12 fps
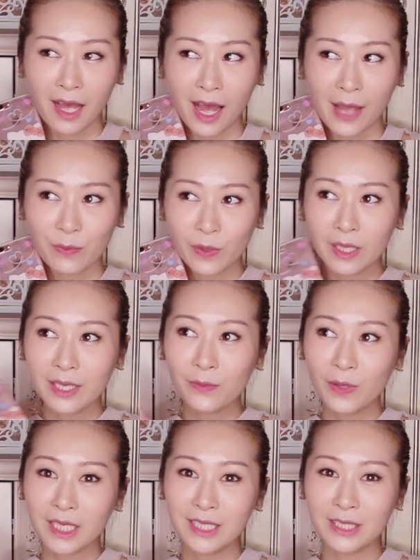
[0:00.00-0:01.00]
I really
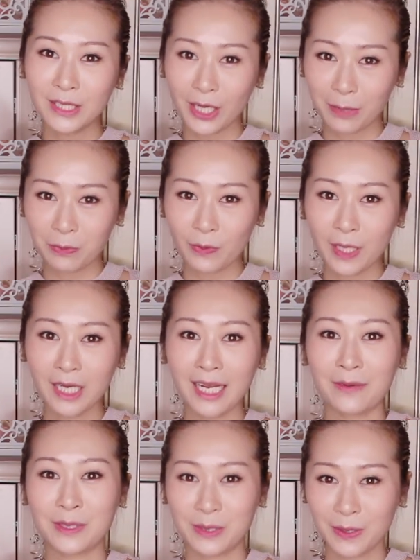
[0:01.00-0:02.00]
wanted to upgrade.
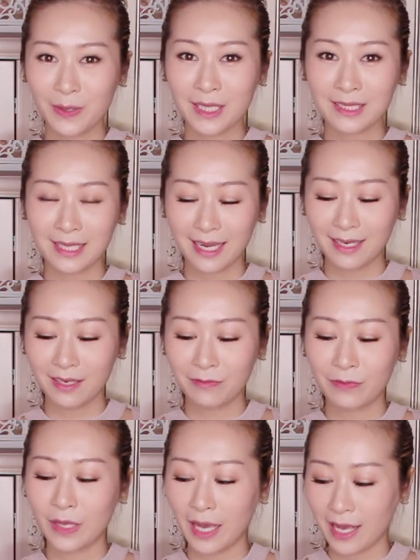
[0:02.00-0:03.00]
I was so excited
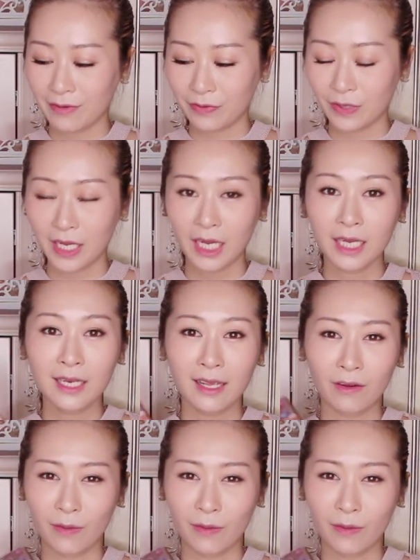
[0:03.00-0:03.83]
for the iPhone 8